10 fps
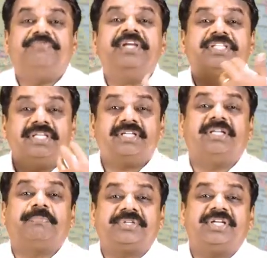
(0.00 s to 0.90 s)
features of
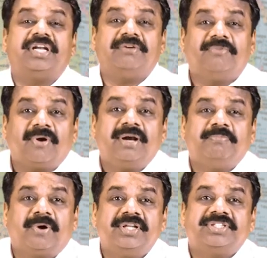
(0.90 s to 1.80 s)
the present day foreign
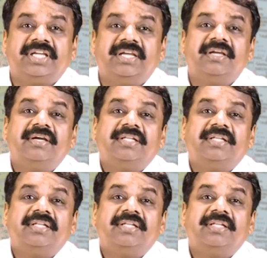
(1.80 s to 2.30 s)
policy.